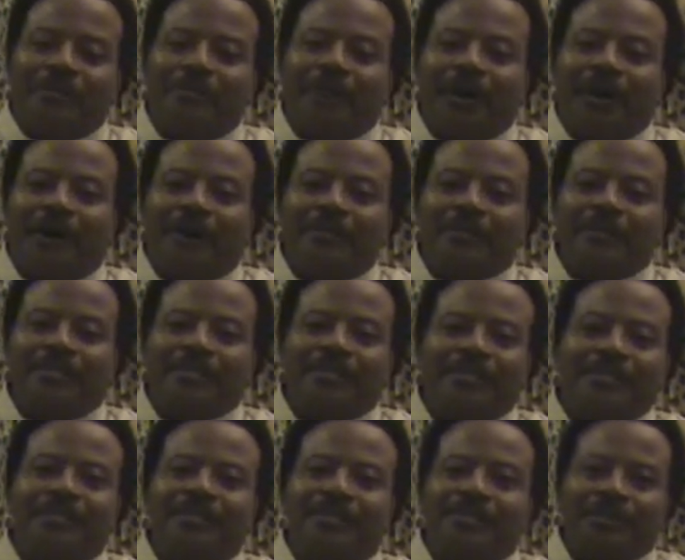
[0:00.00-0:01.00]
about
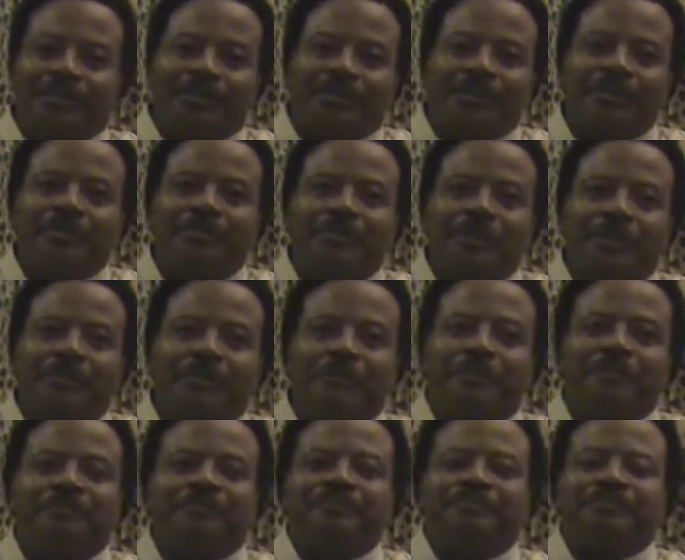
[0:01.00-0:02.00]
since you're a new member.